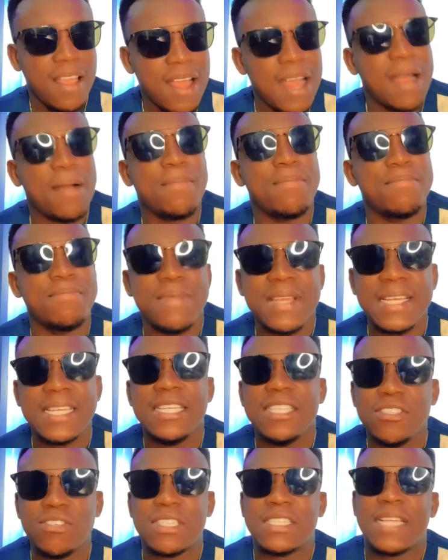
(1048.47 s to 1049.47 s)

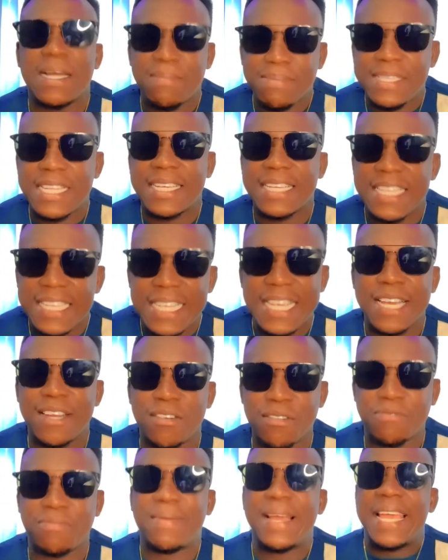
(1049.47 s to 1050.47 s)
I'm taking care
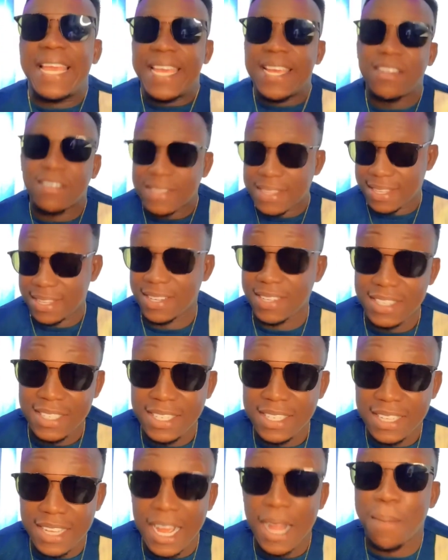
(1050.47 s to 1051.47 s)
of my health.
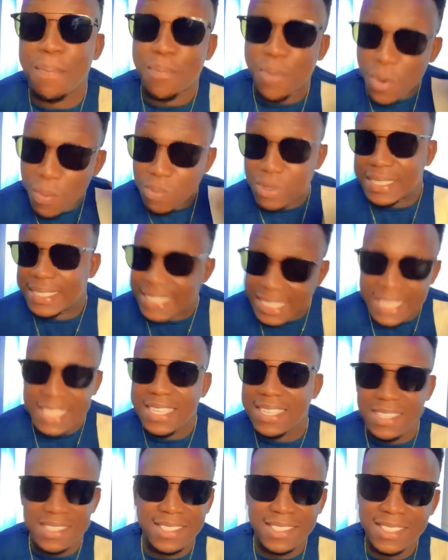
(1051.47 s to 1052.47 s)
A
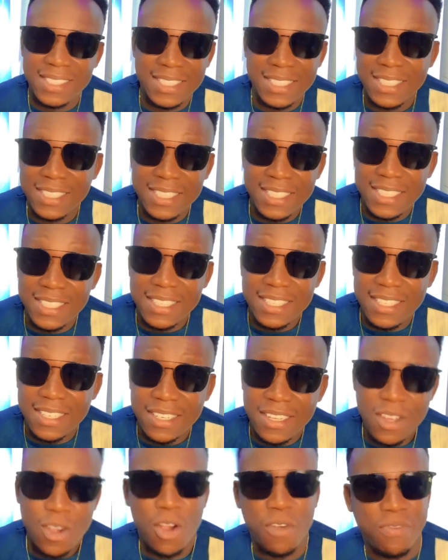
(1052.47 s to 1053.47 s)
pomodoro.
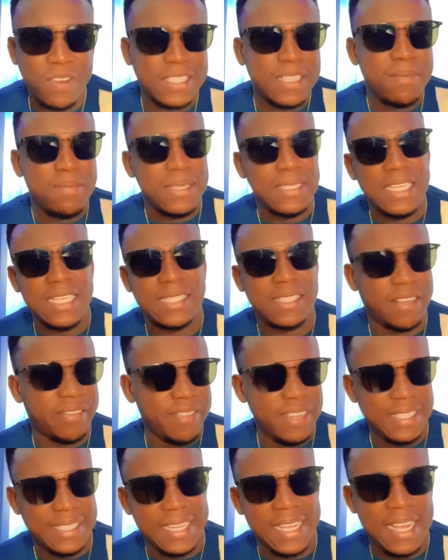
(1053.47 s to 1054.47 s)
Of course, me this
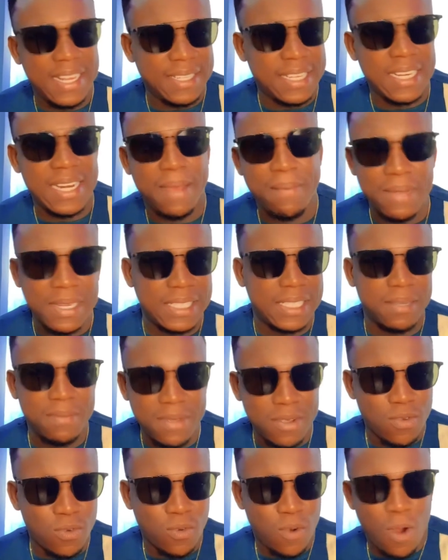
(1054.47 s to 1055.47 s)
78. I'm
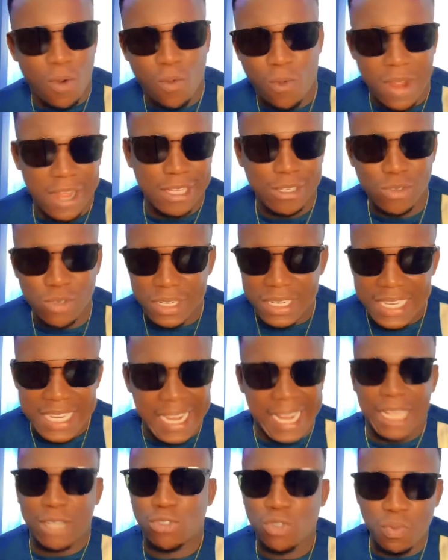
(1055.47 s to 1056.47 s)
intending to go pass on the
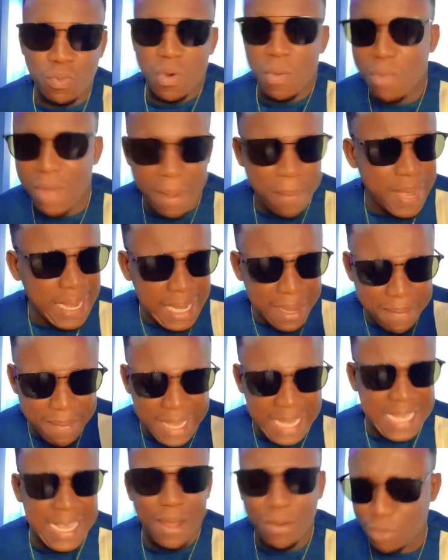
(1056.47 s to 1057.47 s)
kasubu. My baby, me
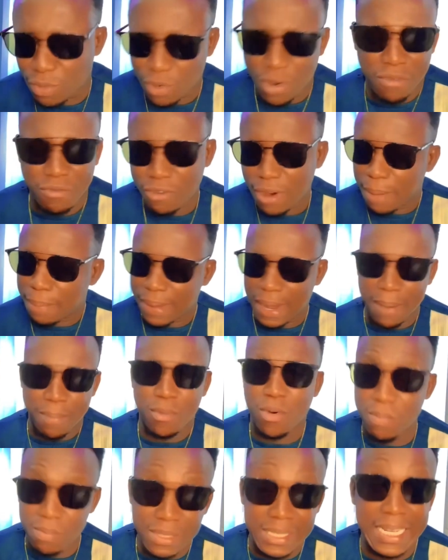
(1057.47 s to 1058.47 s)
yah grow for a
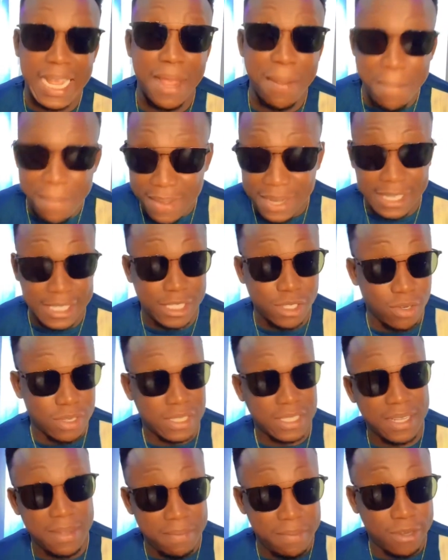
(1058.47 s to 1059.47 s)
brabum. I make sure I
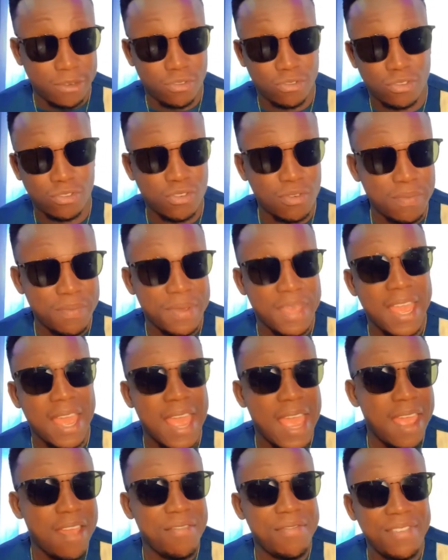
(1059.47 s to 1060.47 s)
say me to tell me
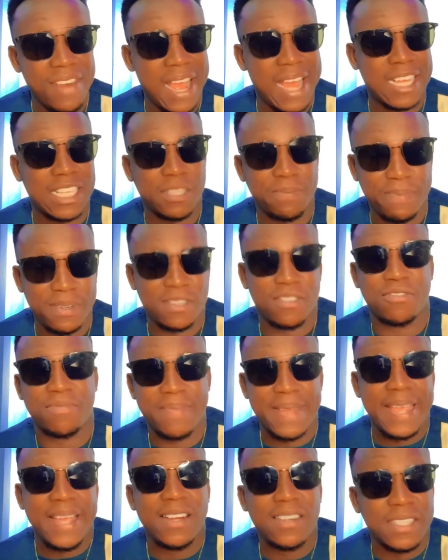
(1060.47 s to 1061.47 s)
every aspect of
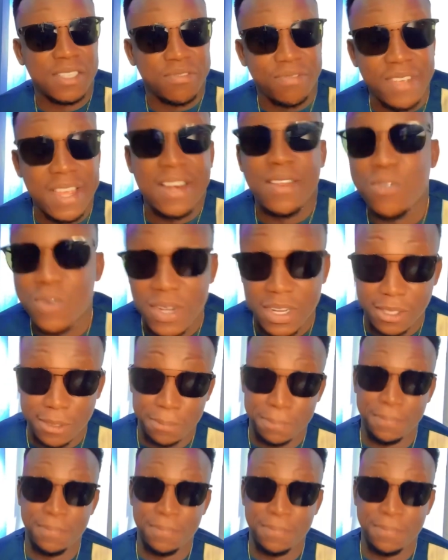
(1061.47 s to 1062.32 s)
my health very well.